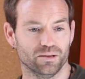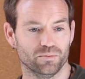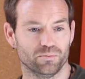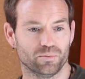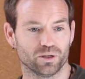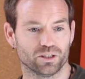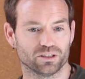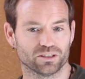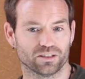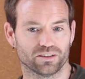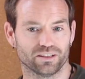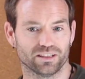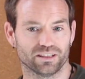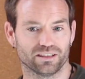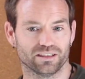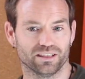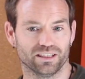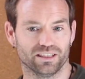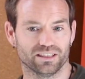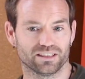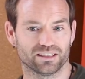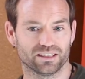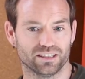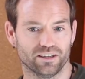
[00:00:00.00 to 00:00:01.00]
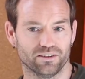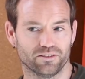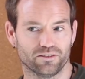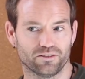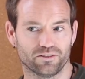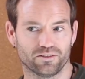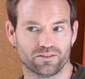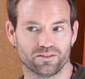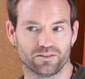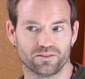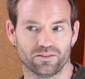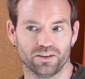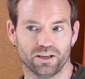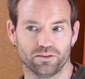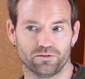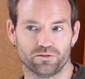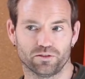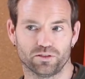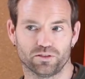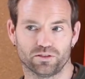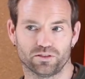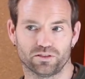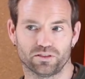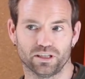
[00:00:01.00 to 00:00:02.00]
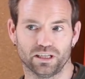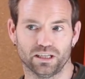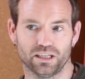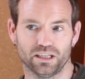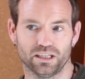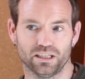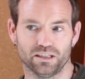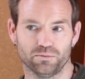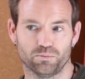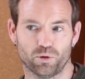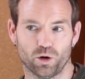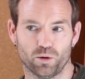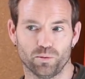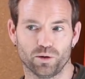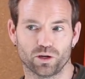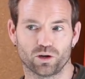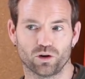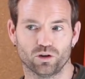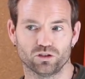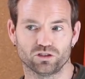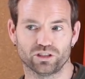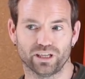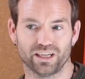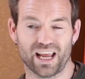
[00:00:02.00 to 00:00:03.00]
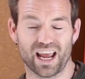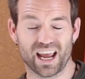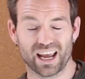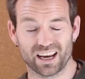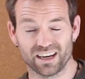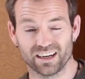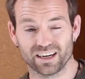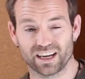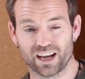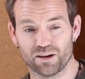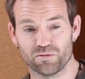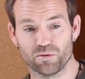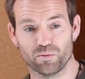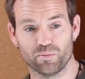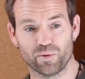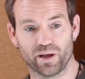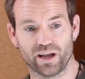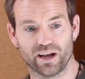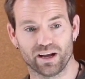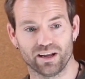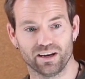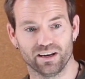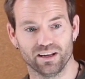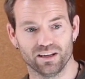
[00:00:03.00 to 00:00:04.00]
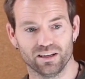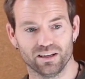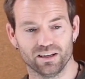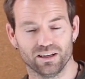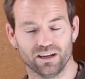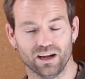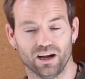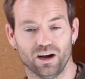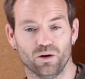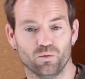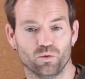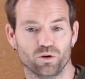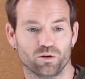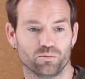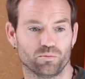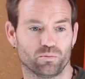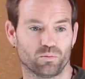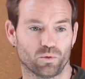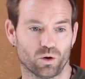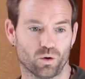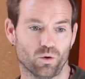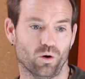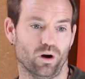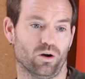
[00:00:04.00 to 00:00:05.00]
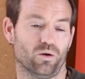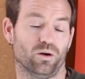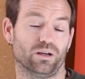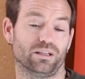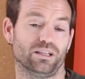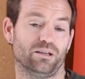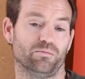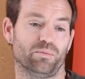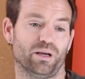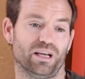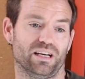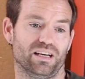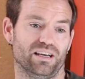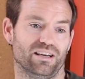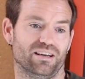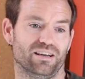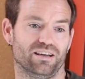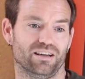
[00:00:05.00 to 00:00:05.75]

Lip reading: because I think that if the permanent contract hadn't come about, I would have quite quickly been